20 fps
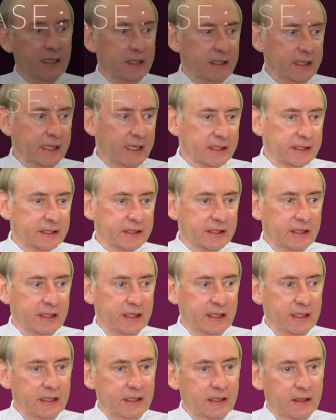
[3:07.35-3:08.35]
Yes,
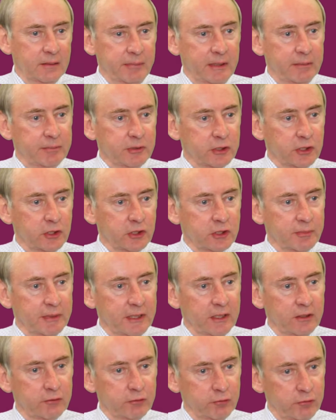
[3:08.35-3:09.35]
the people talk
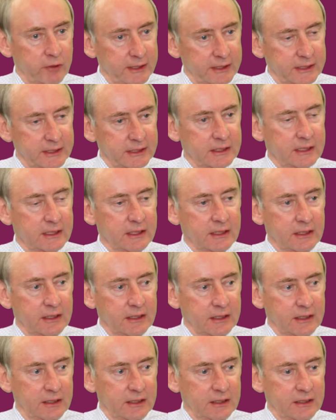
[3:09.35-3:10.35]
about risk,
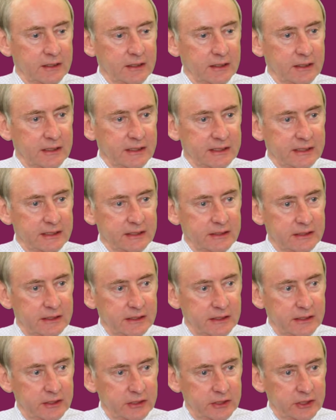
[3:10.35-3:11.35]
and is it
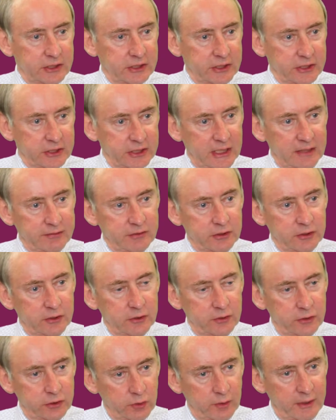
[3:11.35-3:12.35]
just as safe to
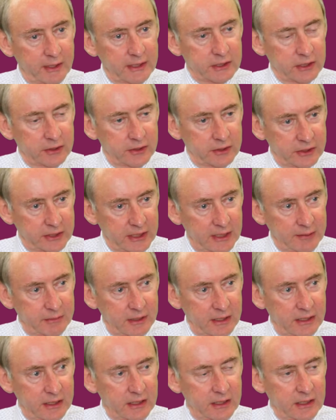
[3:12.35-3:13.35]
do 2 eyes on the same
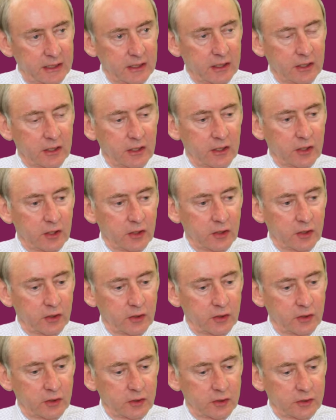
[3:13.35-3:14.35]
day
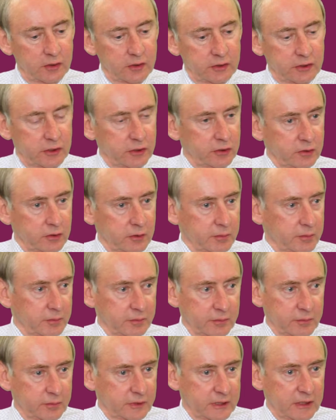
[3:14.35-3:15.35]
or to do
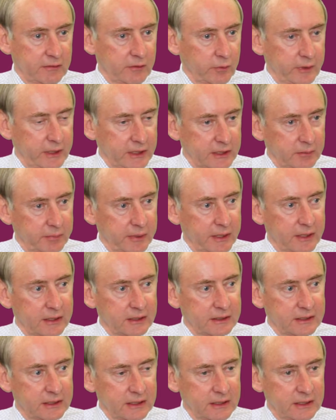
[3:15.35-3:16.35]
them several weeks
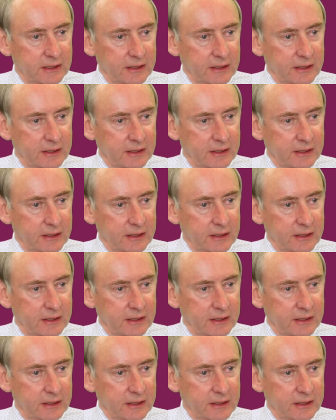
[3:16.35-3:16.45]
apart?